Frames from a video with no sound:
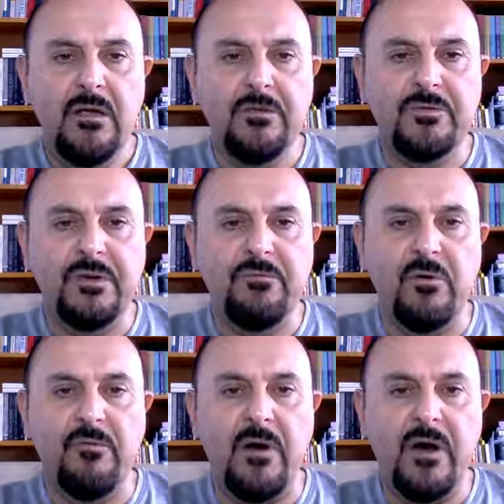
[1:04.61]
3,
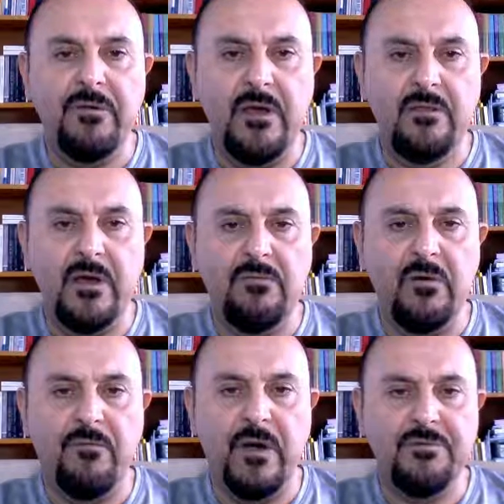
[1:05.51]
4, 5, and
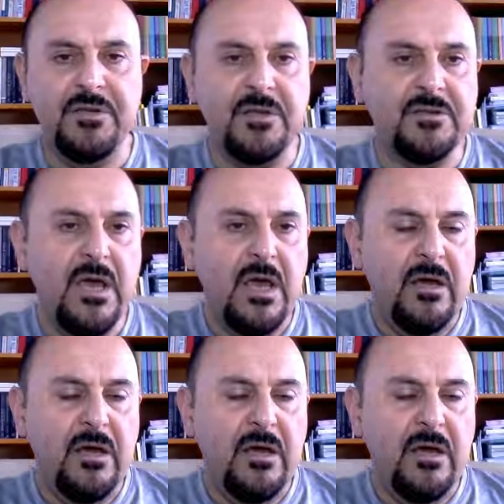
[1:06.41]
4, 5, 6.